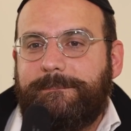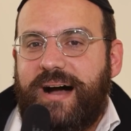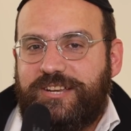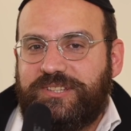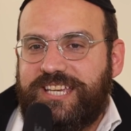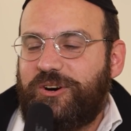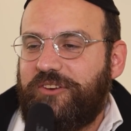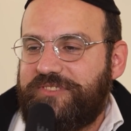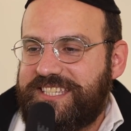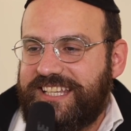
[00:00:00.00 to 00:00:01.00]
might as well tear
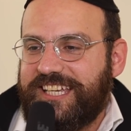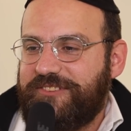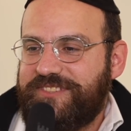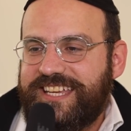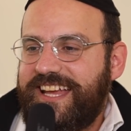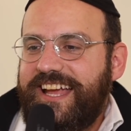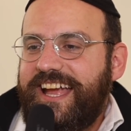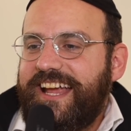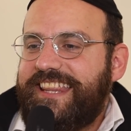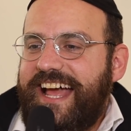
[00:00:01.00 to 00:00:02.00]
off the sleeves.
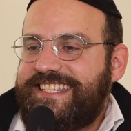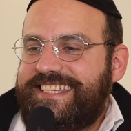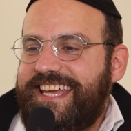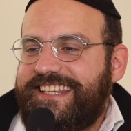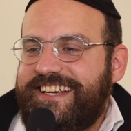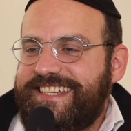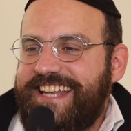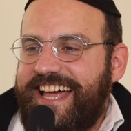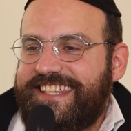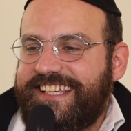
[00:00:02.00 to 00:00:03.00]
That's it. There's
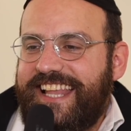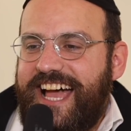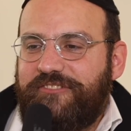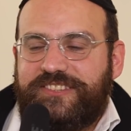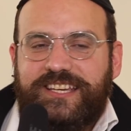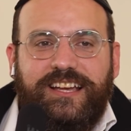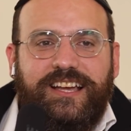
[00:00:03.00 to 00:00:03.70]
nothing left.